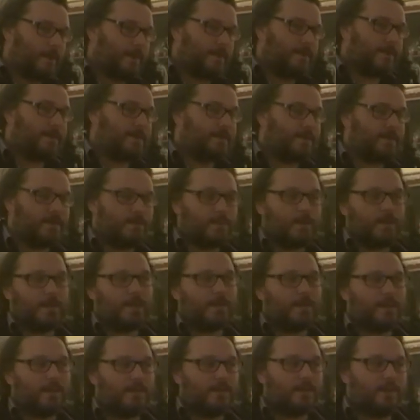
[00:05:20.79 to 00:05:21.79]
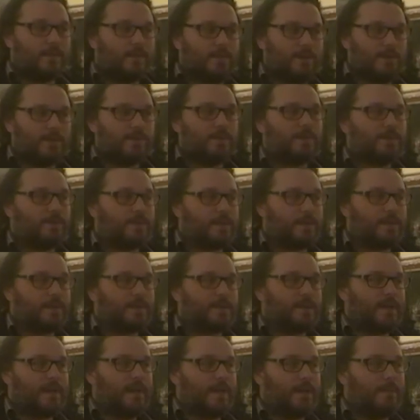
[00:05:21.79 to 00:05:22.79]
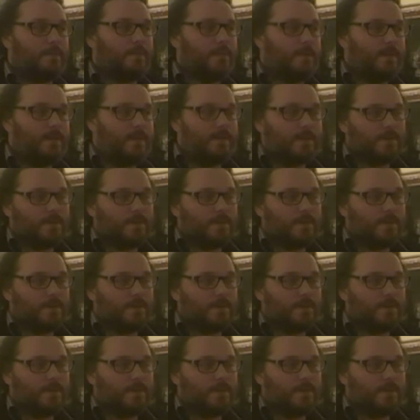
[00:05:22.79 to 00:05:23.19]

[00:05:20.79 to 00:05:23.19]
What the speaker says: Whereas this is working in close to real time.